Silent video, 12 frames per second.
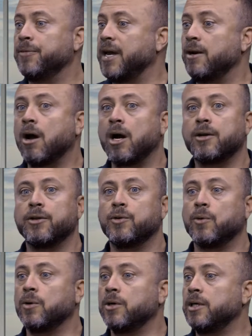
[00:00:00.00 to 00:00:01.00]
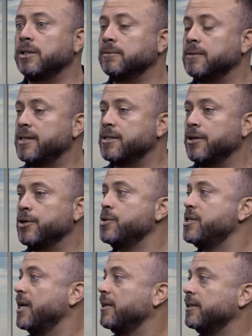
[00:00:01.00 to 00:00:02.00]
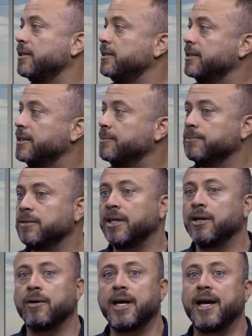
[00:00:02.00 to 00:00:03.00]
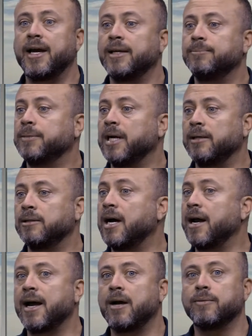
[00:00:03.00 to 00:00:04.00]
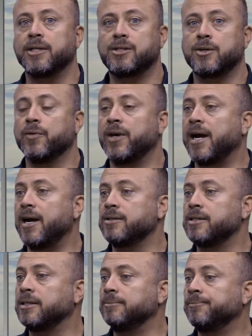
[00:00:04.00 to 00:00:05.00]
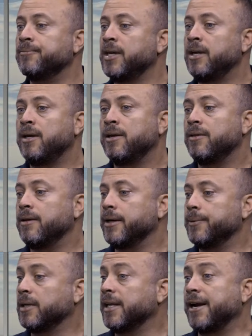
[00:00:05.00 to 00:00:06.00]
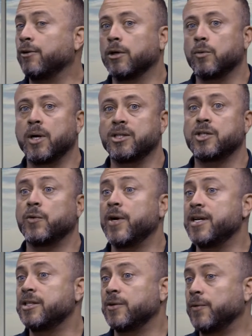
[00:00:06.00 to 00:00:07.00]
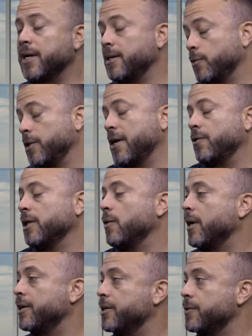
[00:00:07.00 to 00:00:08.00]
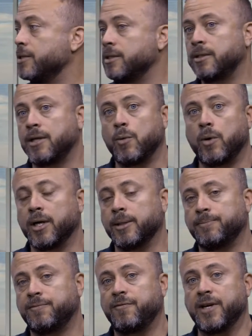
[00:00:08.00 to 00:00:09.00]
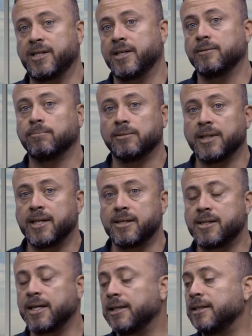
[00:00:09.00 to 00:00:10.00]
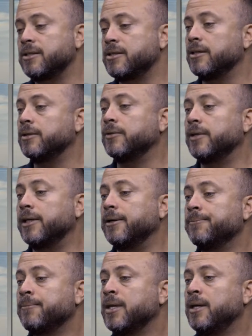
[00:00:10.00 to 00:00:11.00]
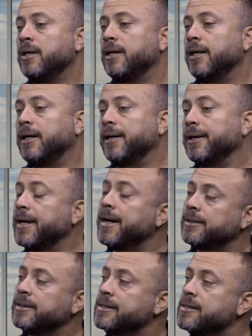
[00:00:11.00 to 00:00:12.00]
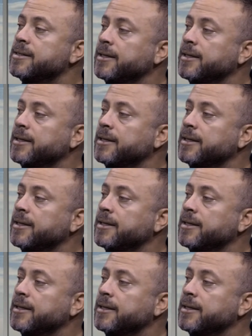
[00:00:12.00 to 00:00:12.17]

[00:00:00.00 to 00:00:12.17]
They knock on the door and it's a new seller, and hey, I got out and I sold the house, and the landlord wants to raise the rent. And what they really want to do is they want to fix it and sell it. So yeah, it's